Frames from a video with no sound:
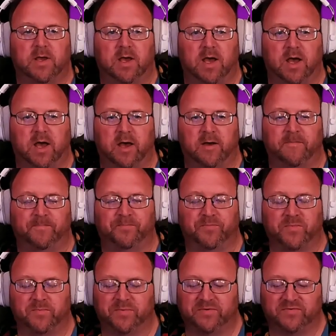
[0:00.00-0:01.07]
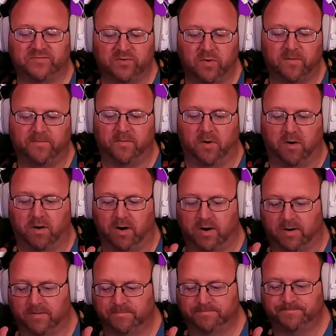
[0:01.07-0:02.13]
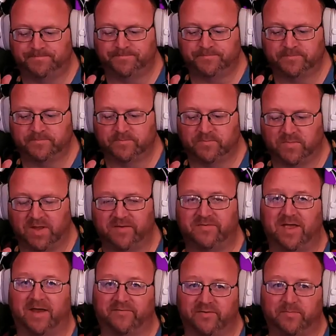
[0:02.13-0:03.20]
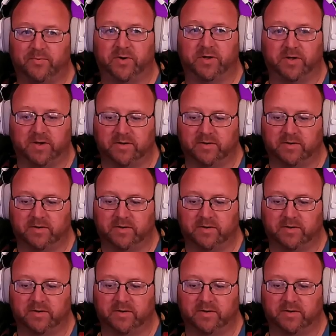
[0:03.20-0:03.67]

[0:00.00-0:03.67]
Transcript: But so far, it's actually pretty good.